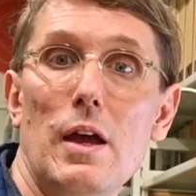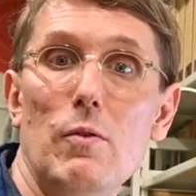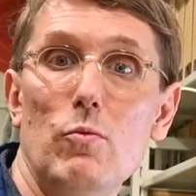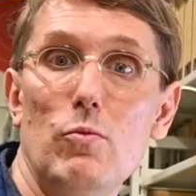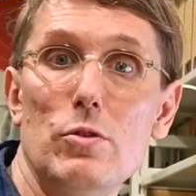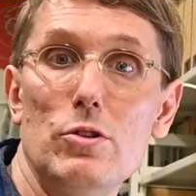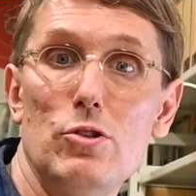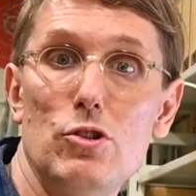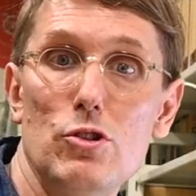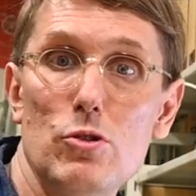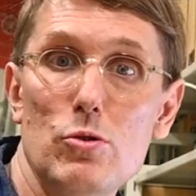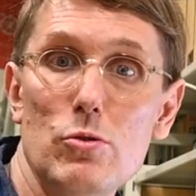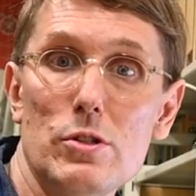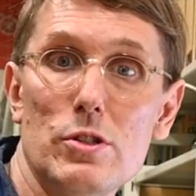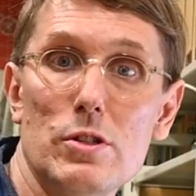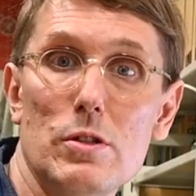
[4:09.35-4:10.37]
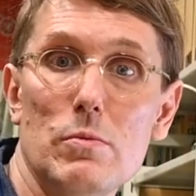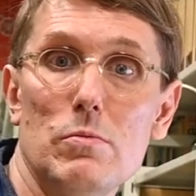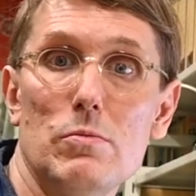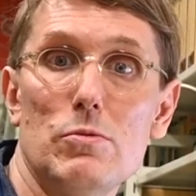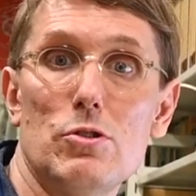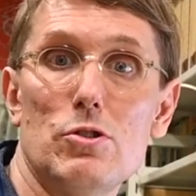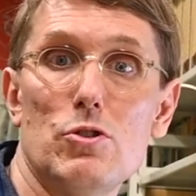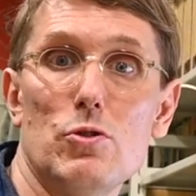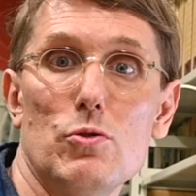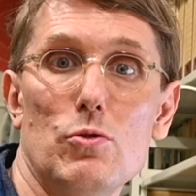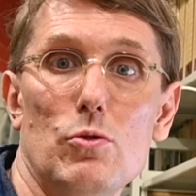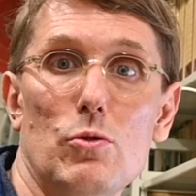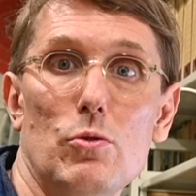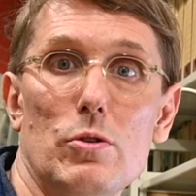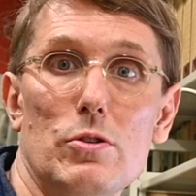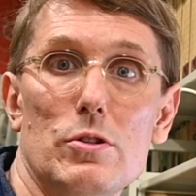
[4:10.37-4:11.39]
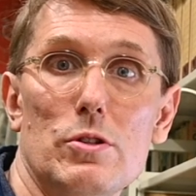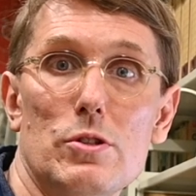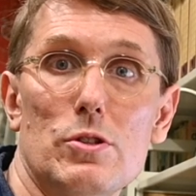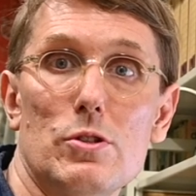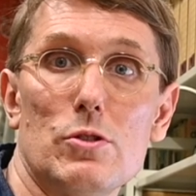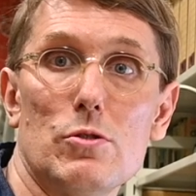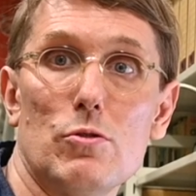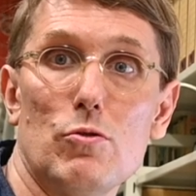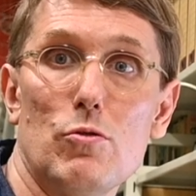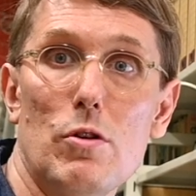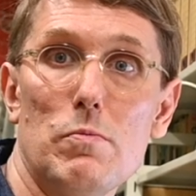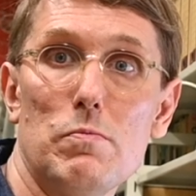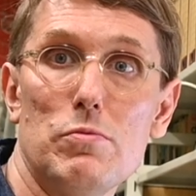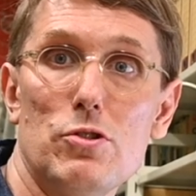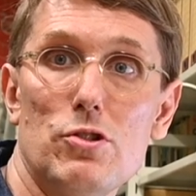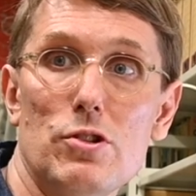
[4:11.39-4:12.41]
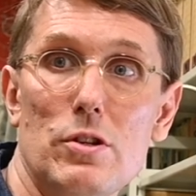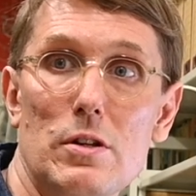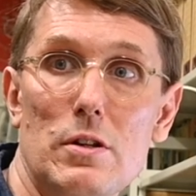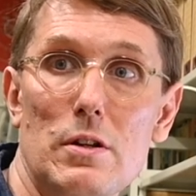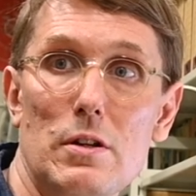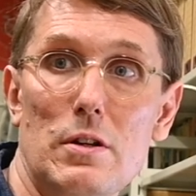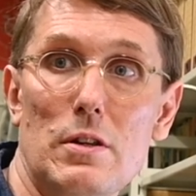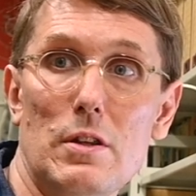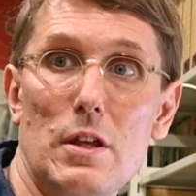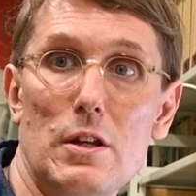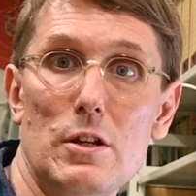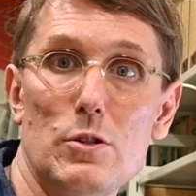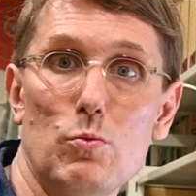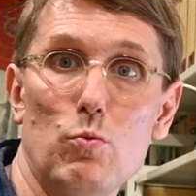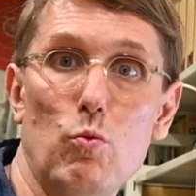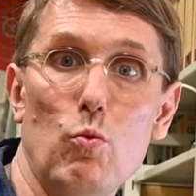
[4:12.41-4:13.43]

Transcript: reduce them to a description that is